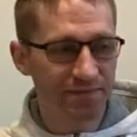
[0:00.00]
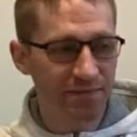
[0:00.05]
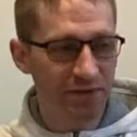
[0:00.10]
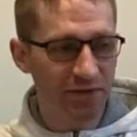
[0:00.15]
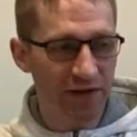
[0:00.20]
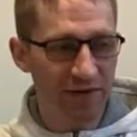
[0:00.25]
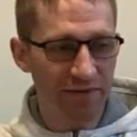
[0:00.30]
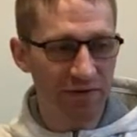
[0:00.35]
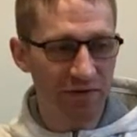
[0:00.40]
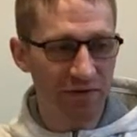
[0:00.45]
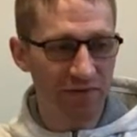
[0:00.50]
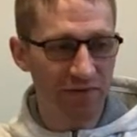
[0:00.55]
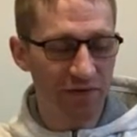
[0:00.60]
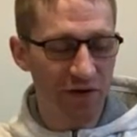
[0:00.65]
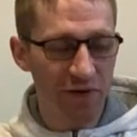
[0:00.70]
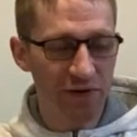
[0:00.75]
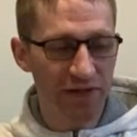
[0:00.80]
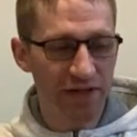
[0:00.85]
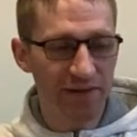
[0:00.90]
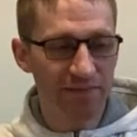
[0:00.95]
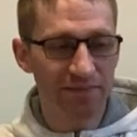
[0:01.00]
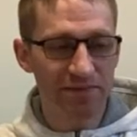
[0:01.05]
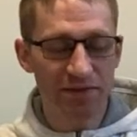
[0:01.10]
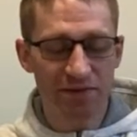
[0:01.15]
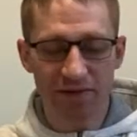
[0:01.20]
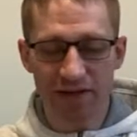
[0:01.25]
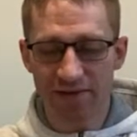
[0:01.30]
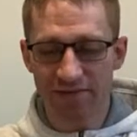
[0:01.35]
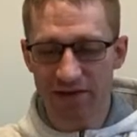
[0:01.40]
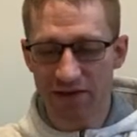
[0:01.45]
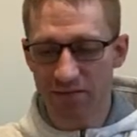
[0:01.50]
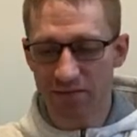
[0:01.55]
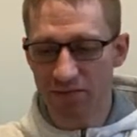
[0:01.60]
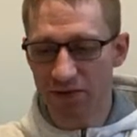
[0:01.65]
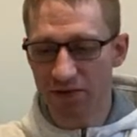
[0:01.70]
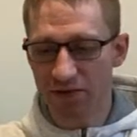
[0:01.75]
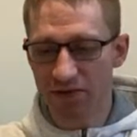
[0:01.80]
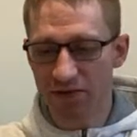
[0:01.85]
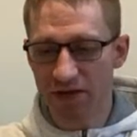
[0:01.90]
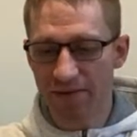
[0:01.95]
Don't have your phone up, don't have a
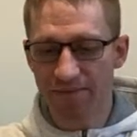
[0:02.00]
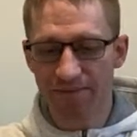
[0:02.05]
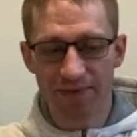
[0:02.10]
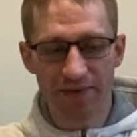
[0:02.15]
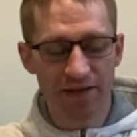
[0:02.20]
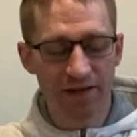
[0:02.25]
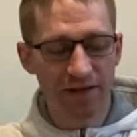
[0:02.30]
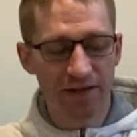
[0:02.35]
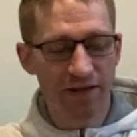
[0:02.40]
computer up.